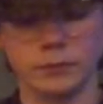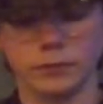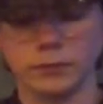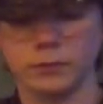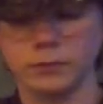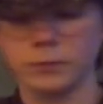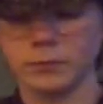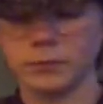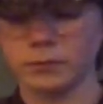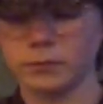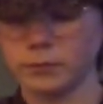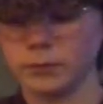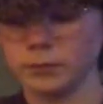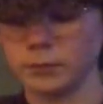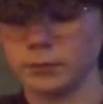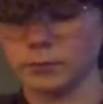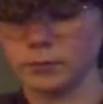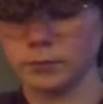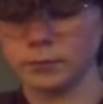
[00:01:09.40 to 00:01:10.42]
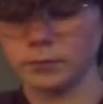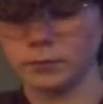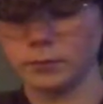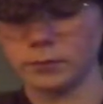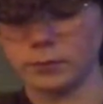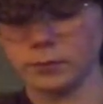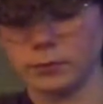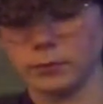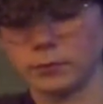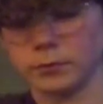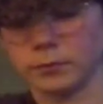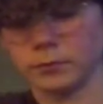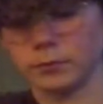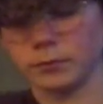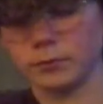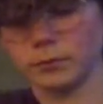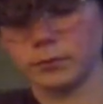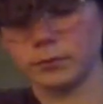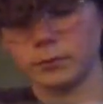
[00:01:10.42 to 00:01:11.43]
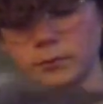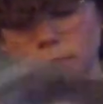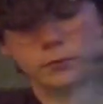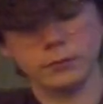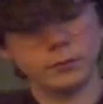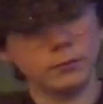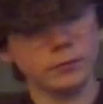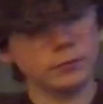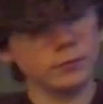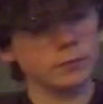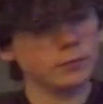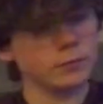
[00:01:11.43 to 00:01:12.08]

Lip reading: (no one is talking)